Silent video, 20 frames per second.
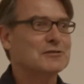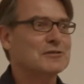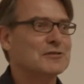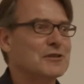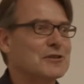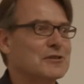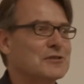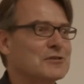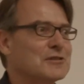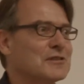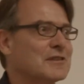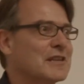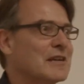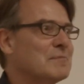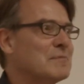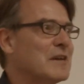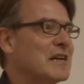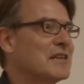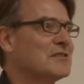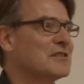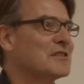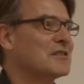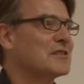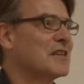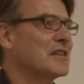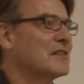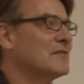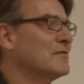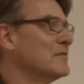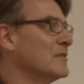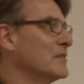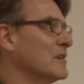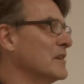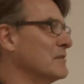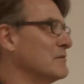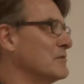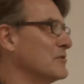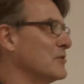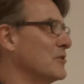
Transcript: that amazing set of